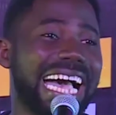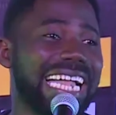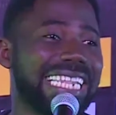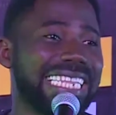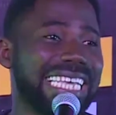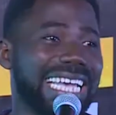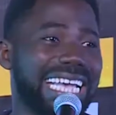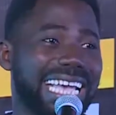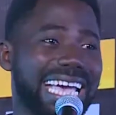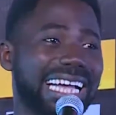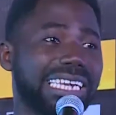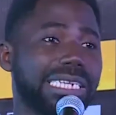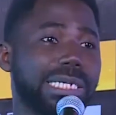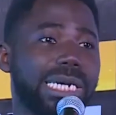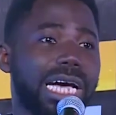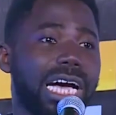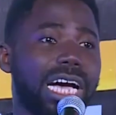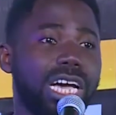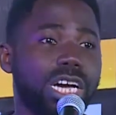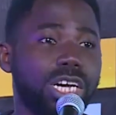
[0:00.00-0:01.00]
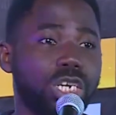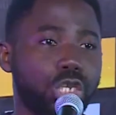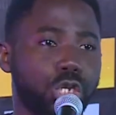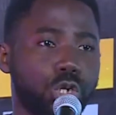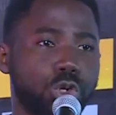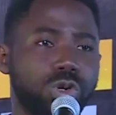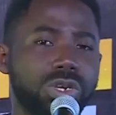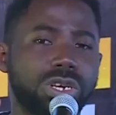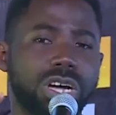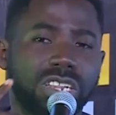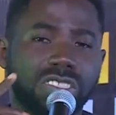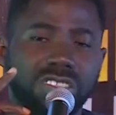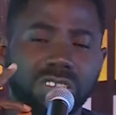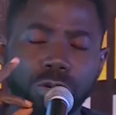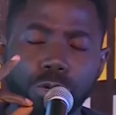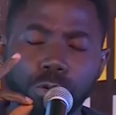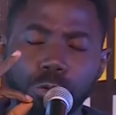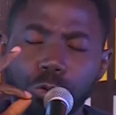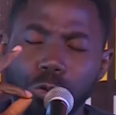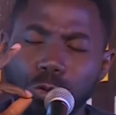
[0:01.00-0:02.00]
and the ganja. Do not
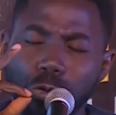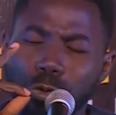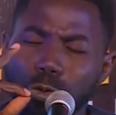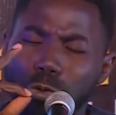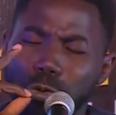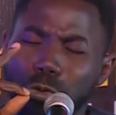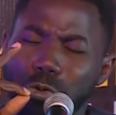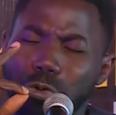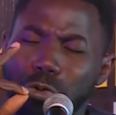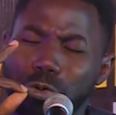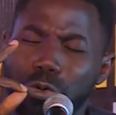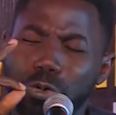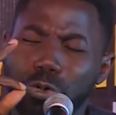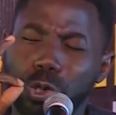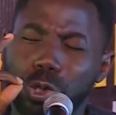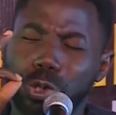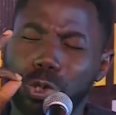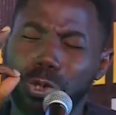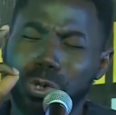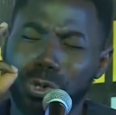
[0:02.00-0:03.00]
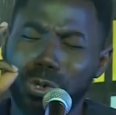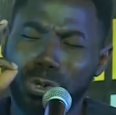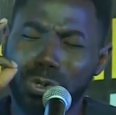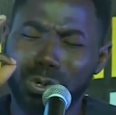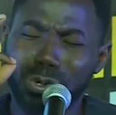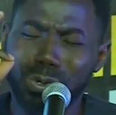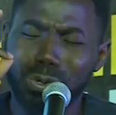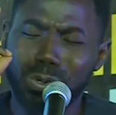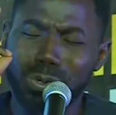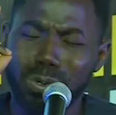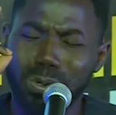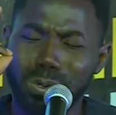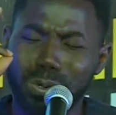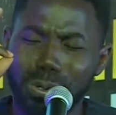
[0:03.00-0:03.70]
jogodo.